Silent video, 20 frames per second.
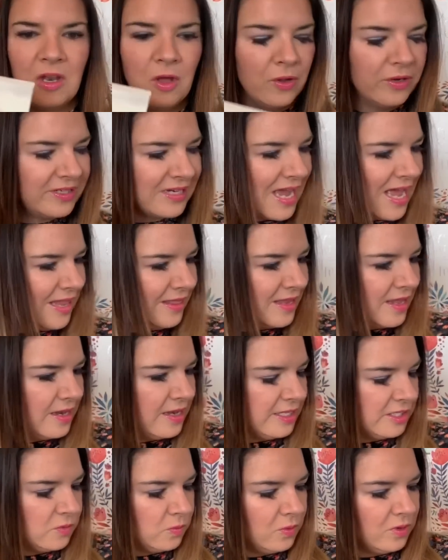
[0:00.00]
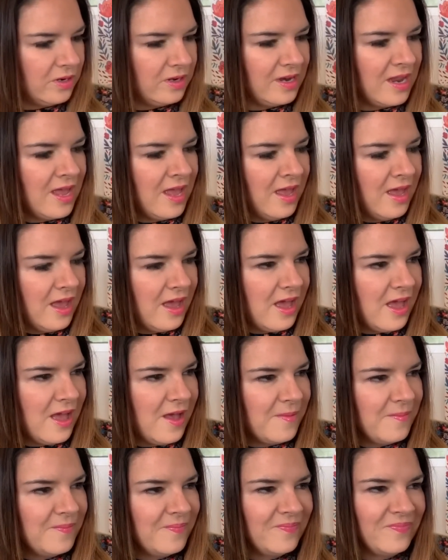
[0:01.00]
a lot. And then this one,
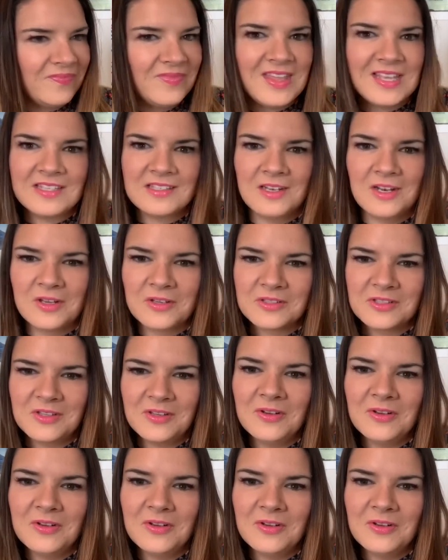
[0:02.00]
This Looks